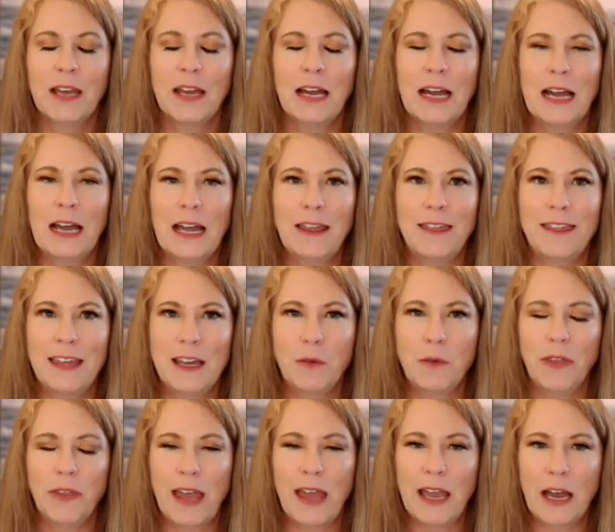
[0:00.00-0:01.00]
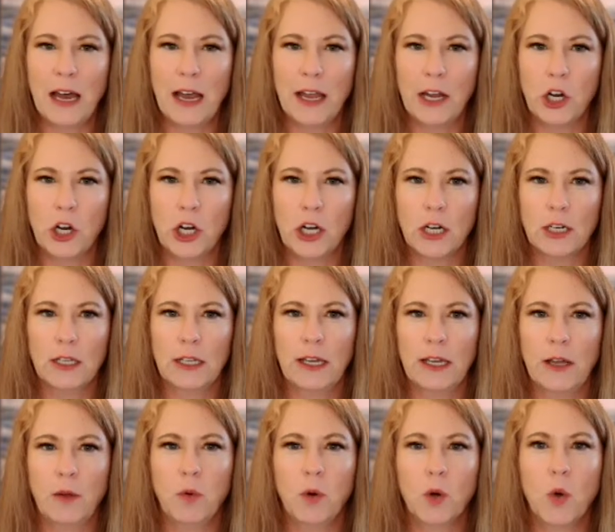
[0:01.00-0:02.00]
I think with AI currently,
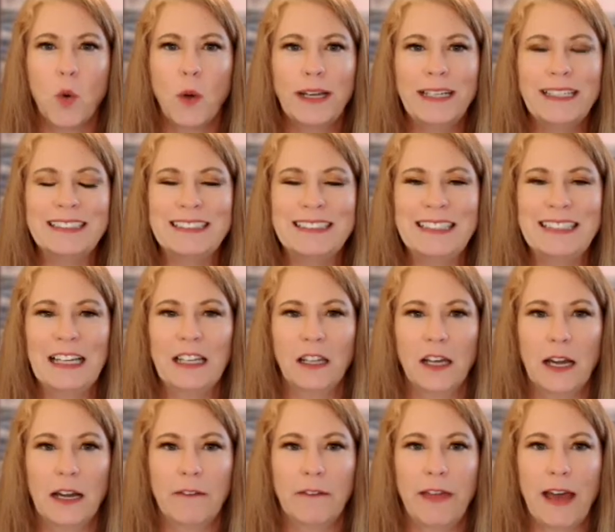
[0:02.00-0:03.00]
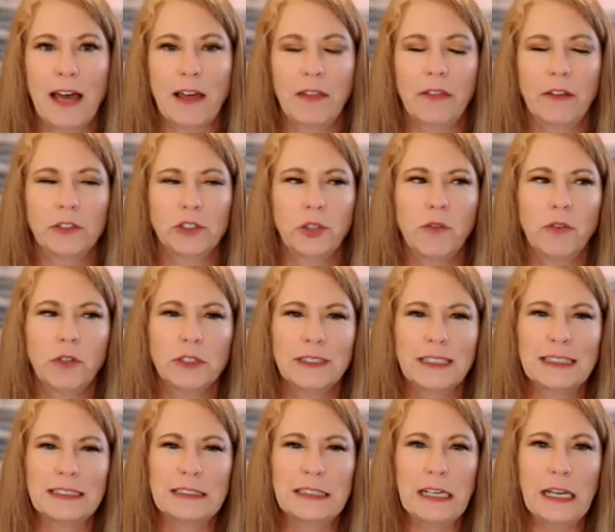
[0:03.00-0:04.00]
we're going to see a lot of that. There's over
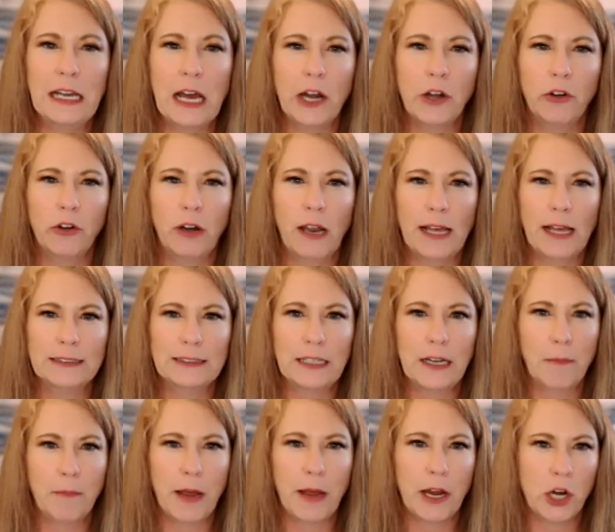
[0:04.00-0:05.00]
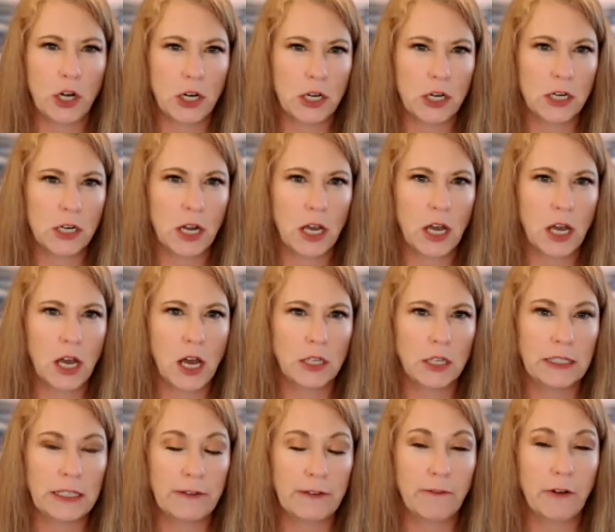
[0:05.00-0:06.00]
1,600 last time I heard
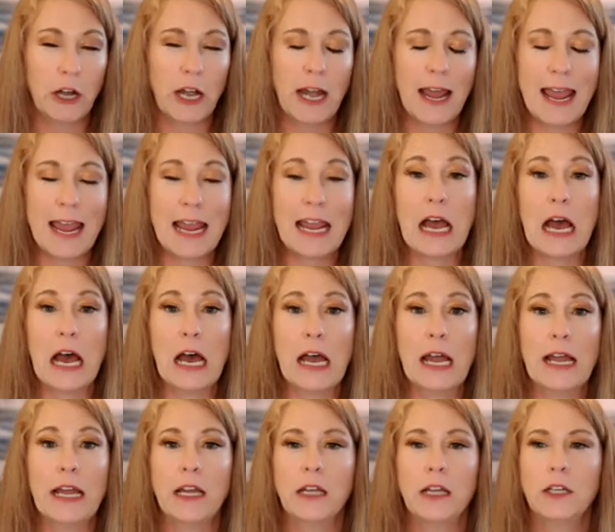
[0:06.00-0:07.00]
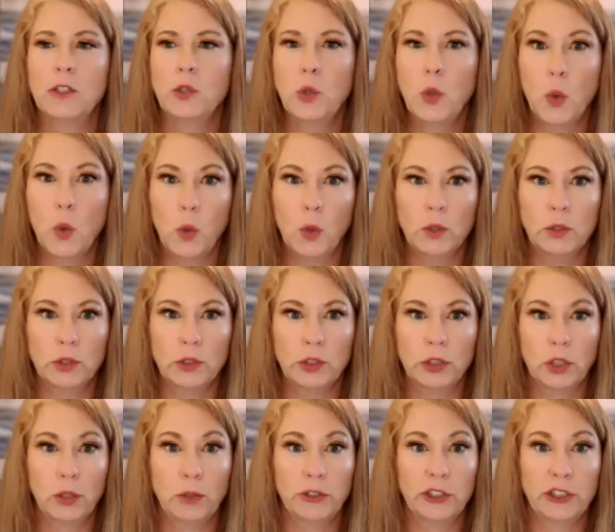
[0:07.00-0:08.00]
different AI tools or
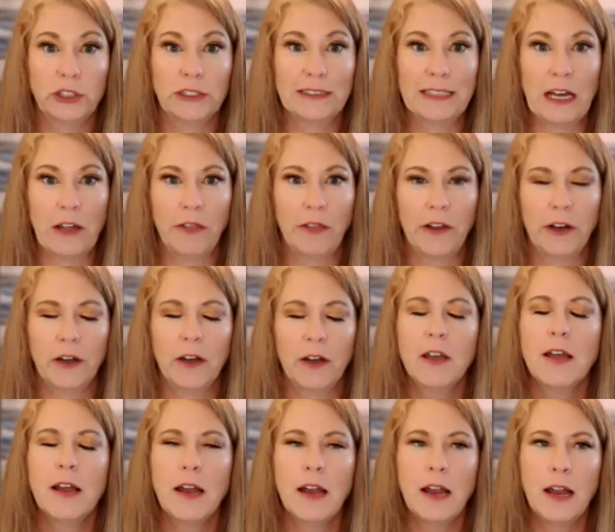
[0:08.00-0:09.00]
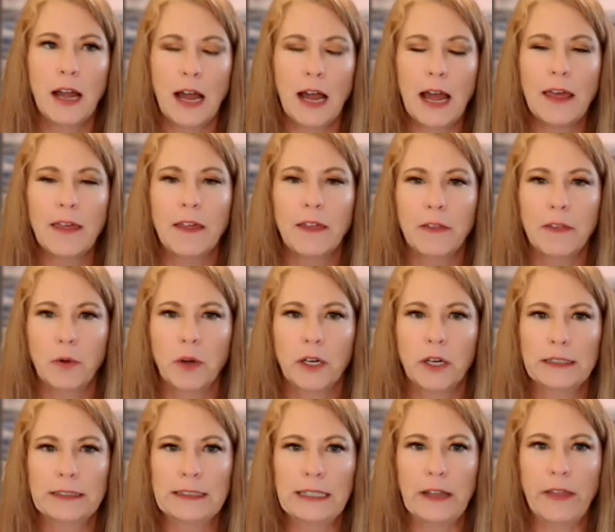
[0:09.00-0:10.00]
solutions out there. I think that we're going to
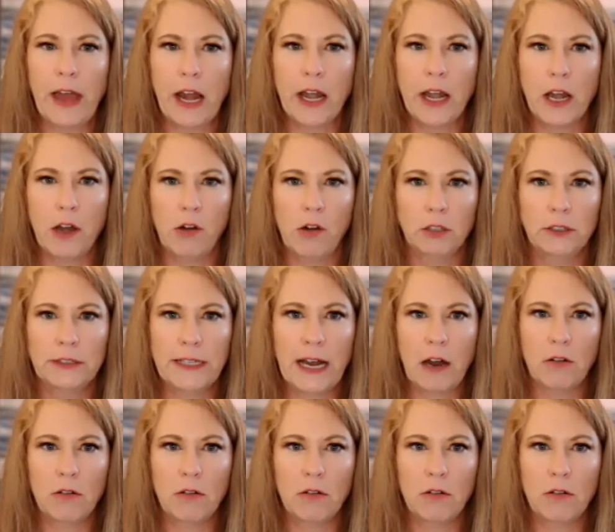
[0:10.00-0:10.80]
see that narrowed down.